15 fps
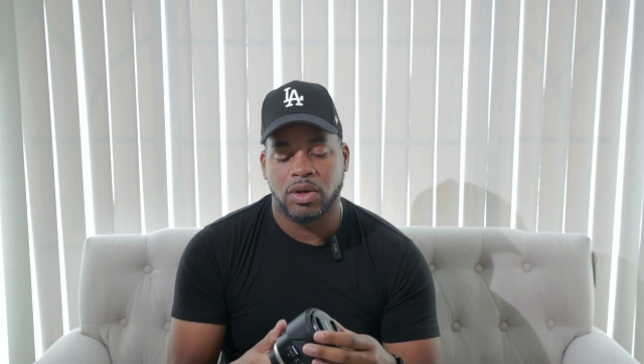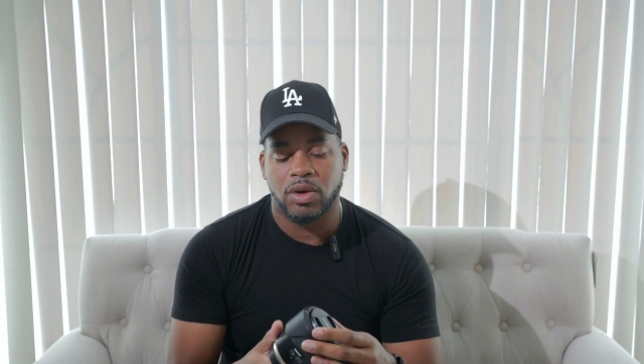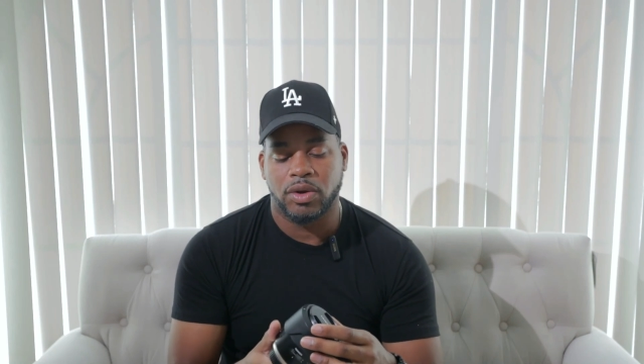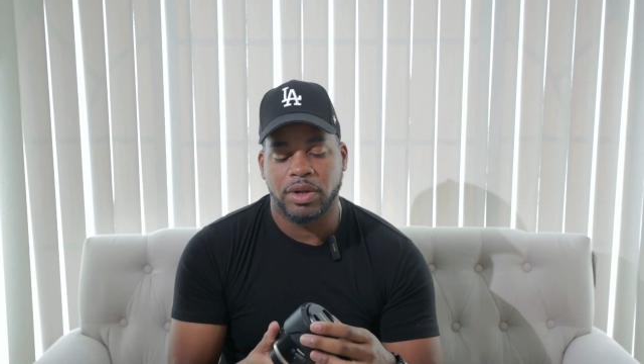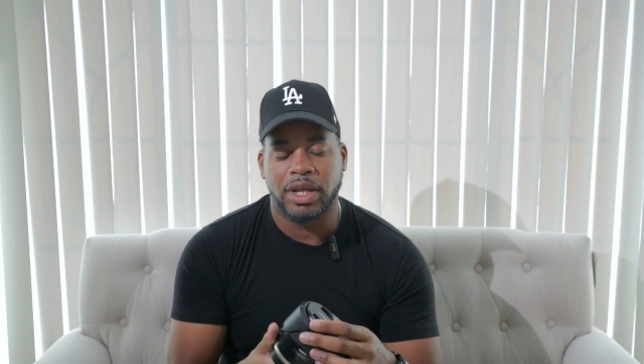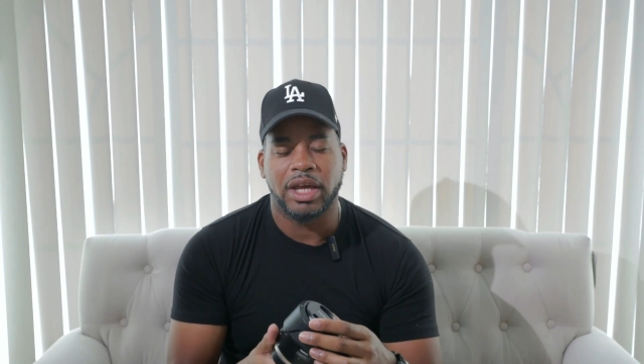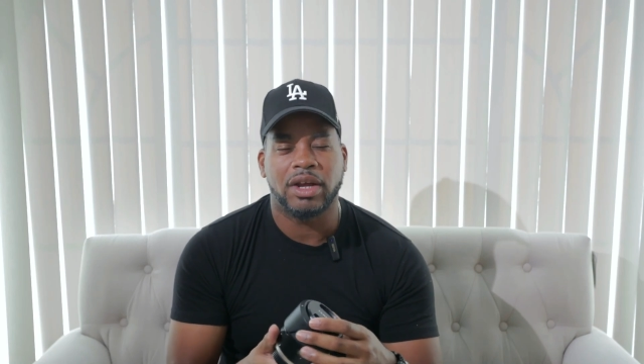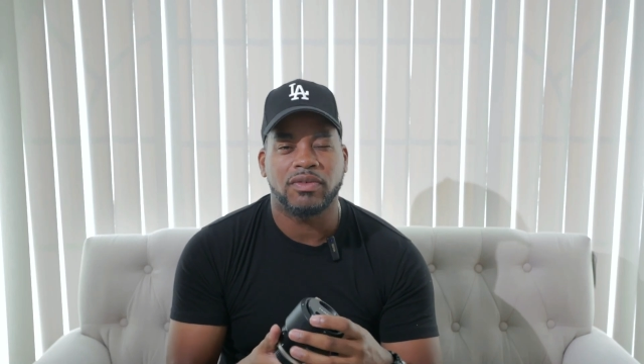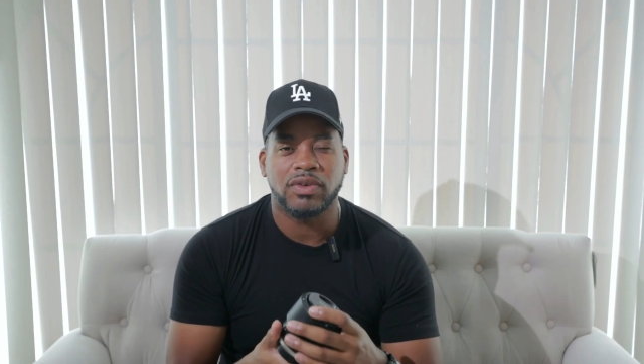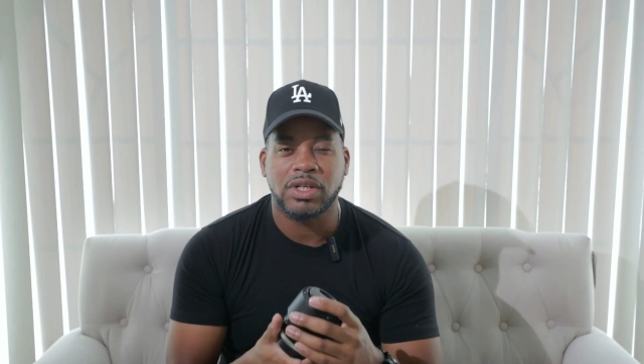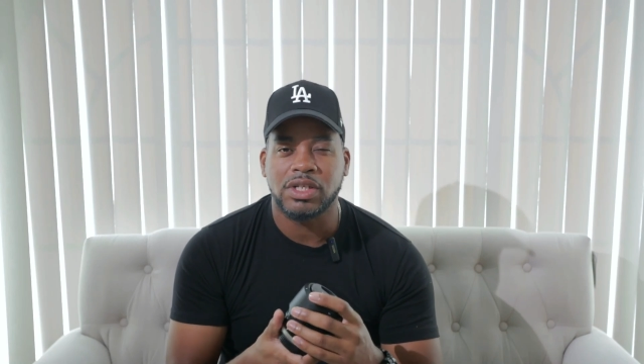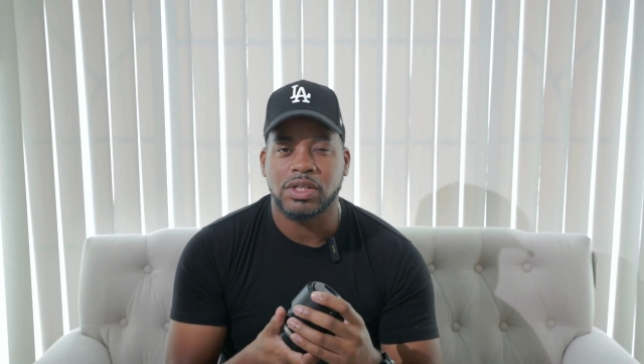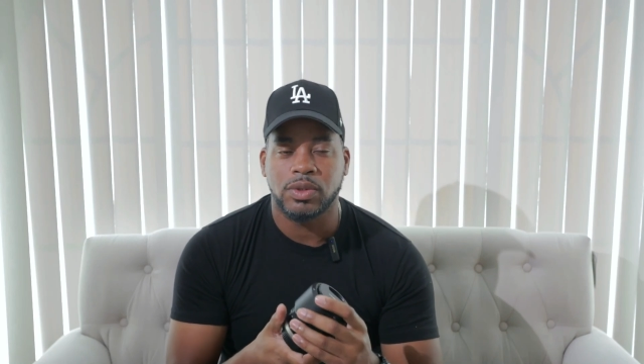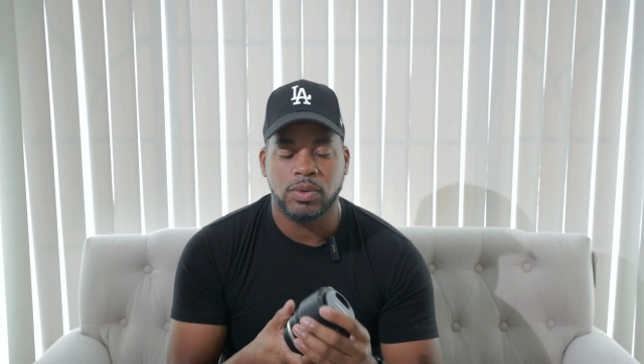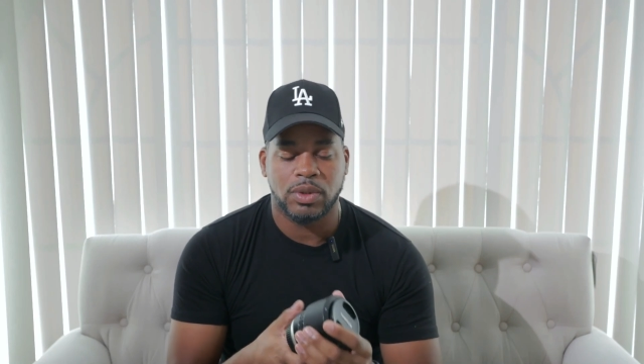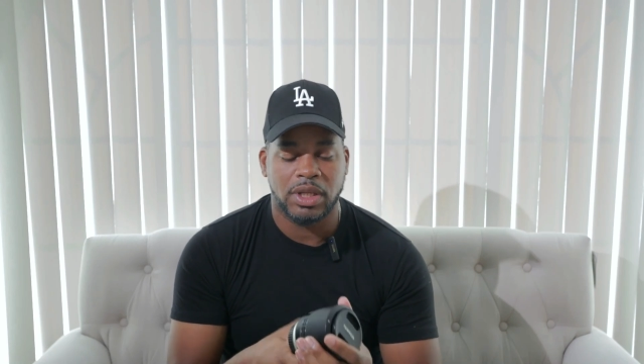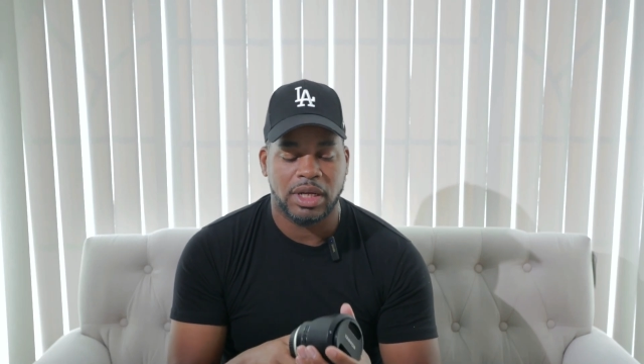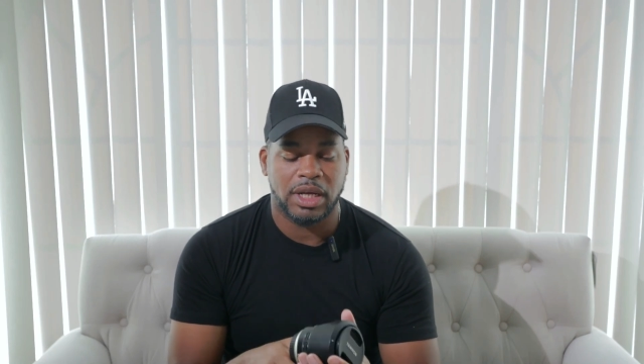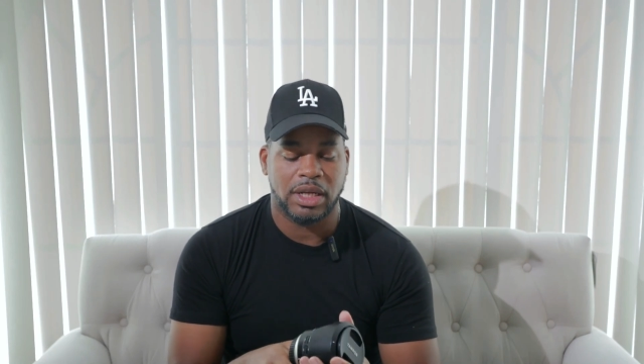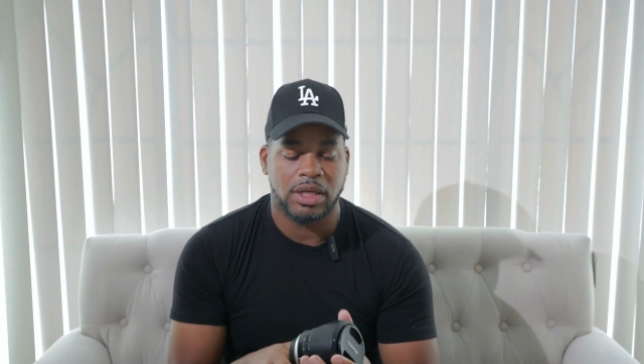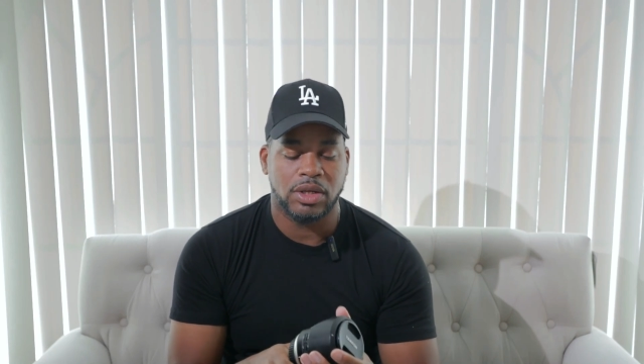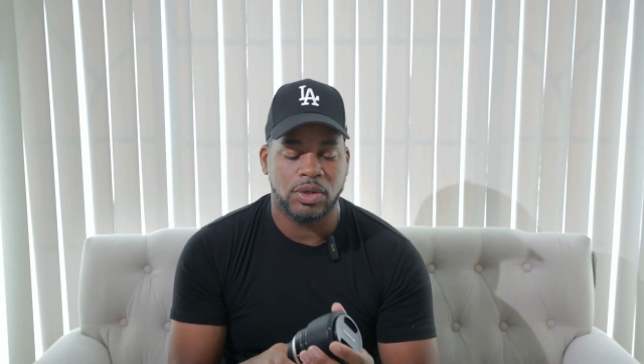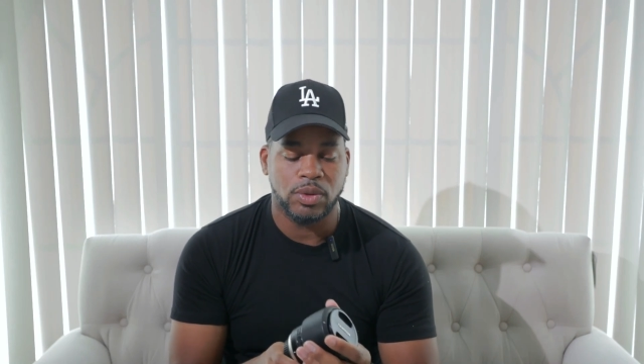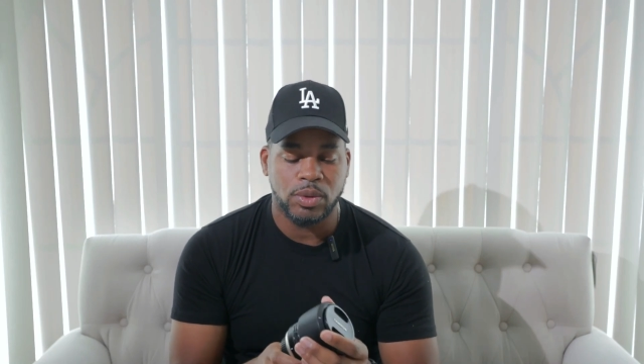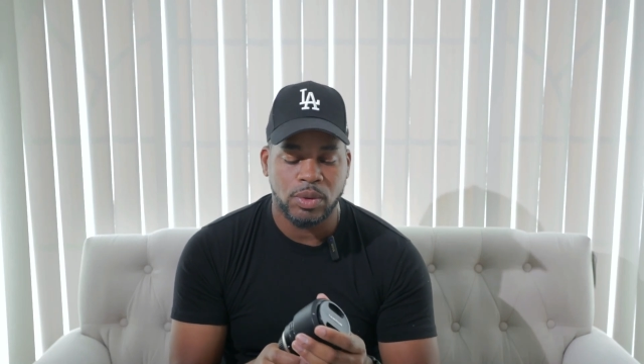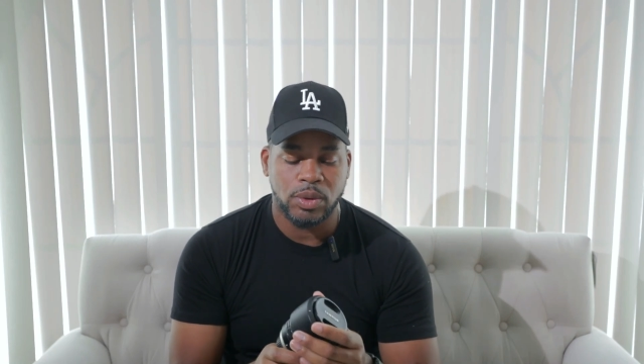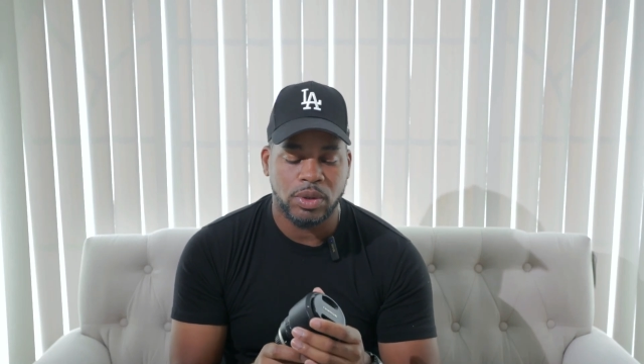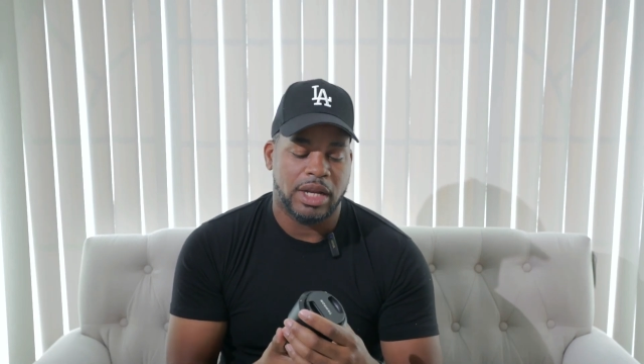on every shoot that I do,